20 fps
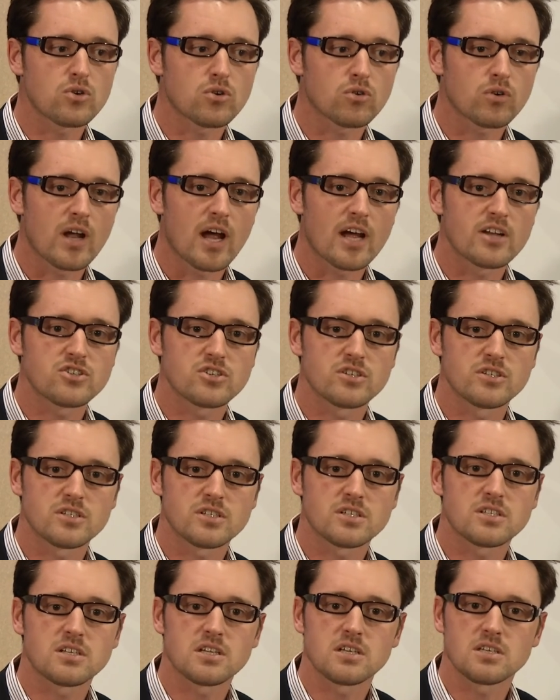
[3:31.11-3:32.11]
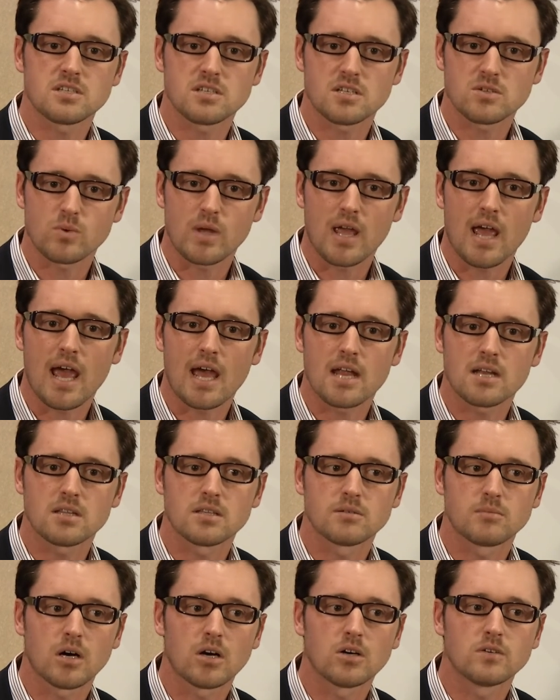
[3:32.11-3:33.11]
creation ceased as we handed
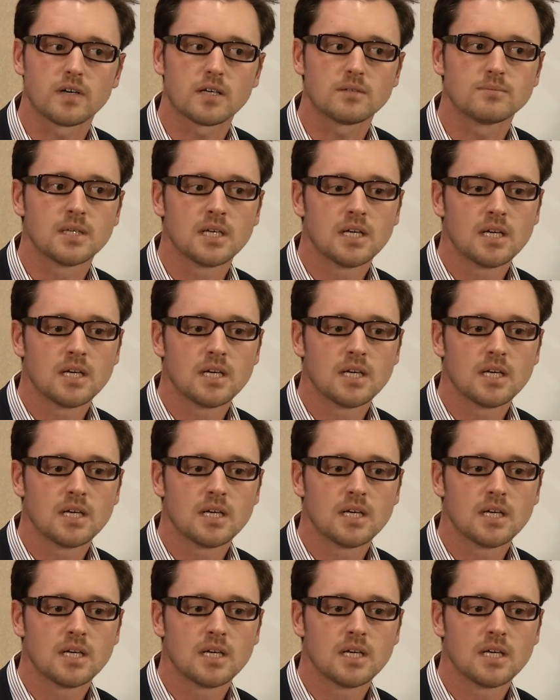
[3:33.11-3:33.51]
them over.